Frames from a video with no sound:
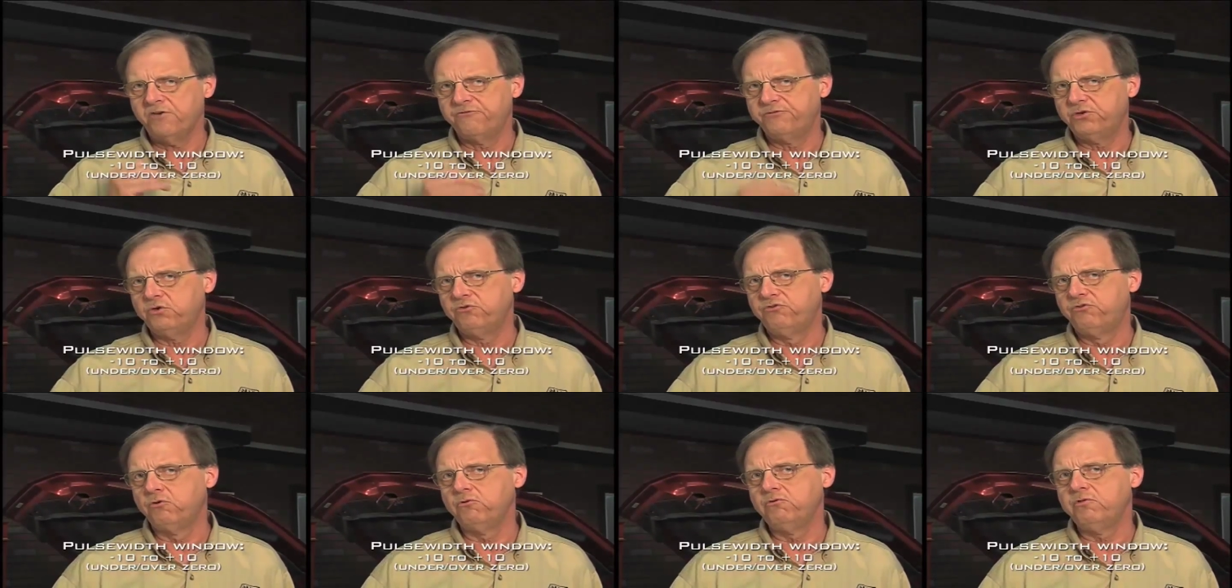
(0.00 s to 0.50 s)

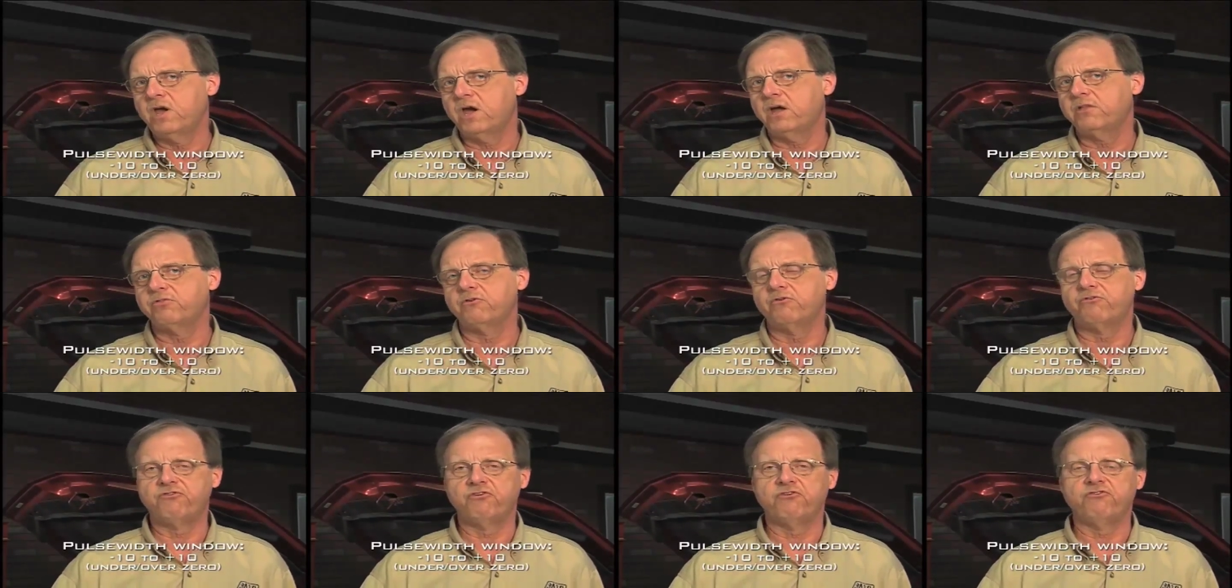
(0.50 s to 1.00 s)
If you do
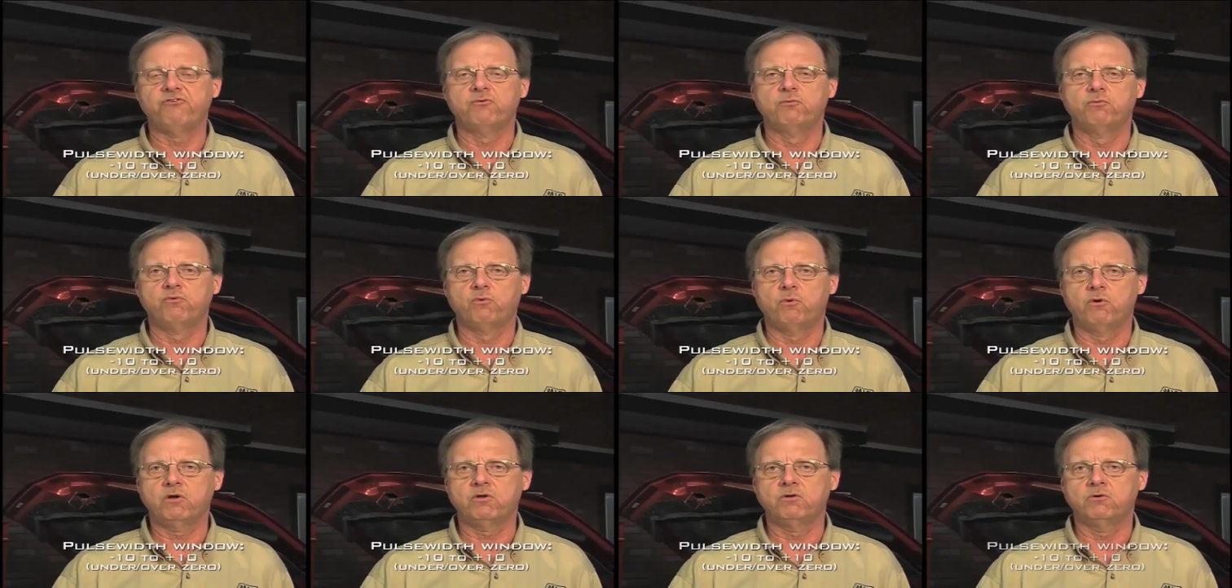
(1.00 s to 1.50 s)
that, the
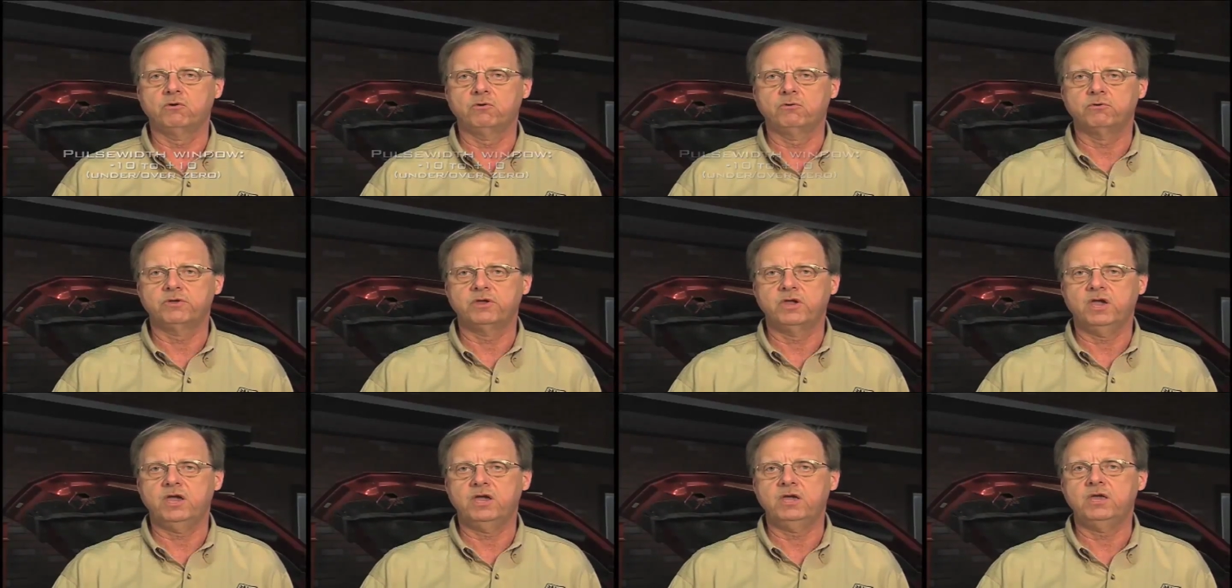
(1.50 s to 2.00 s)
system's working
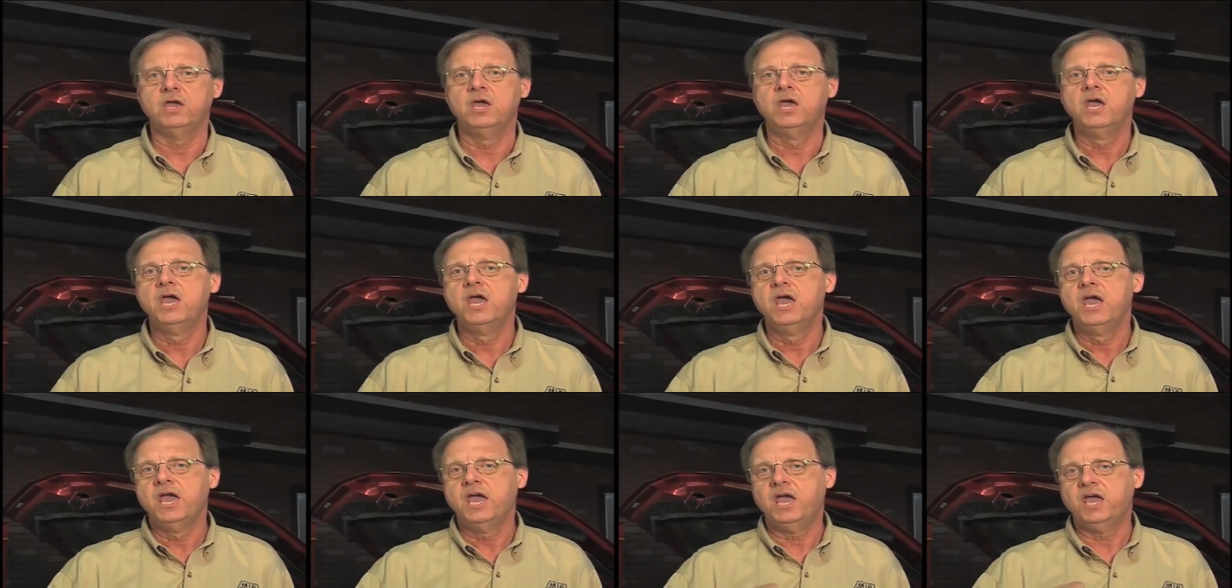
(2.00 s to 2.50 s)
okay,
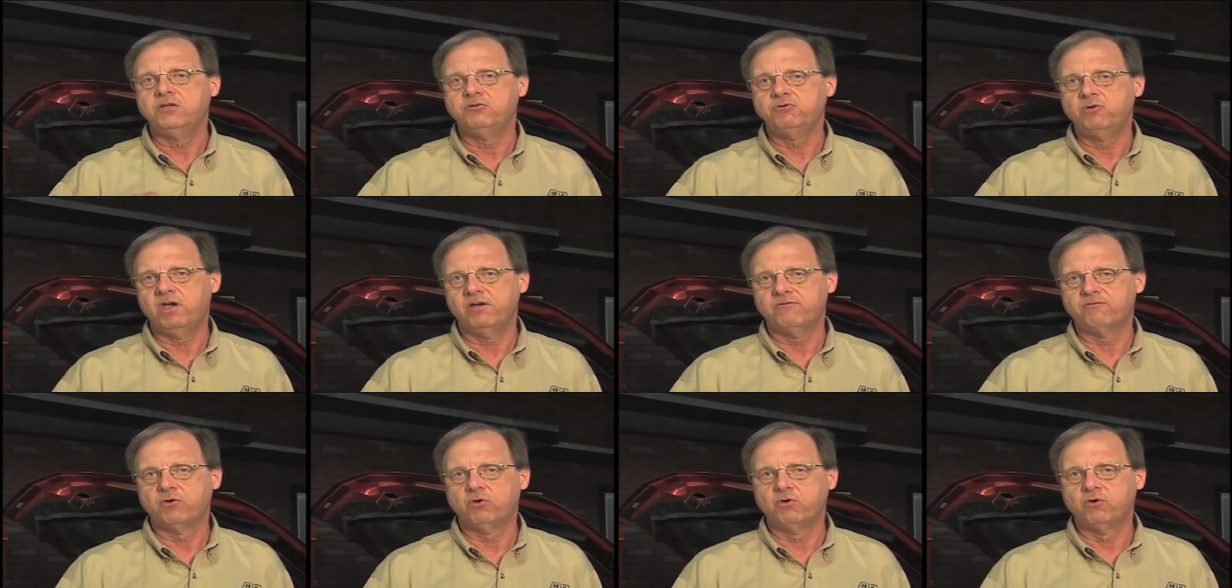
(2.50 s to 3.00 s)

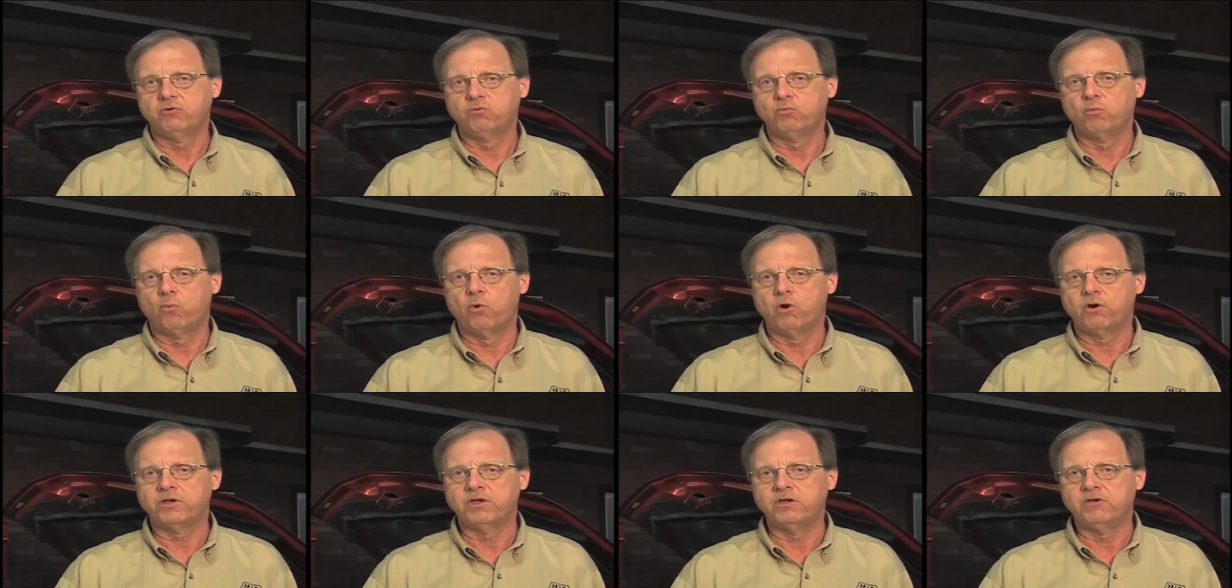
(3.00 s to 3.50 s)
and you have a
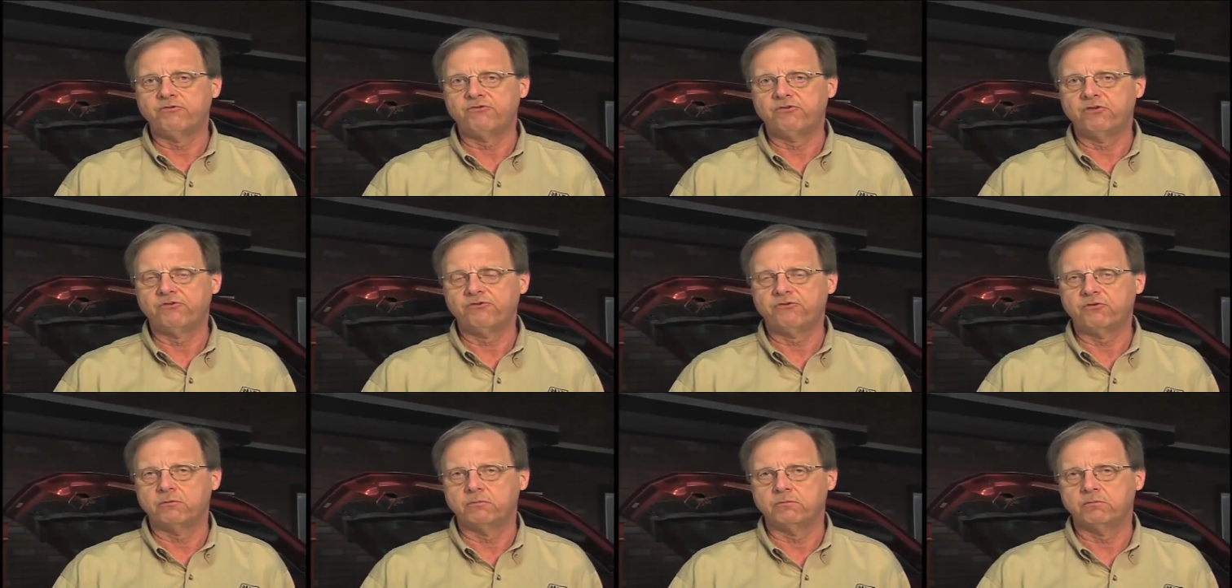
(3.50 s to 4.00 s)
good working
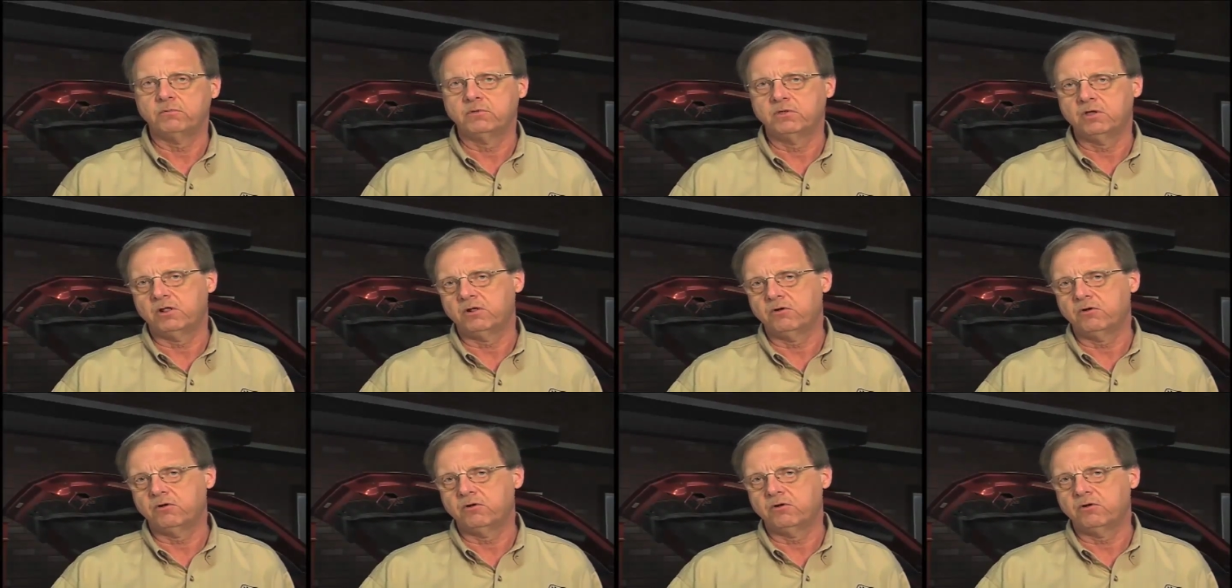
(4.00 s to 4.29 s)
system.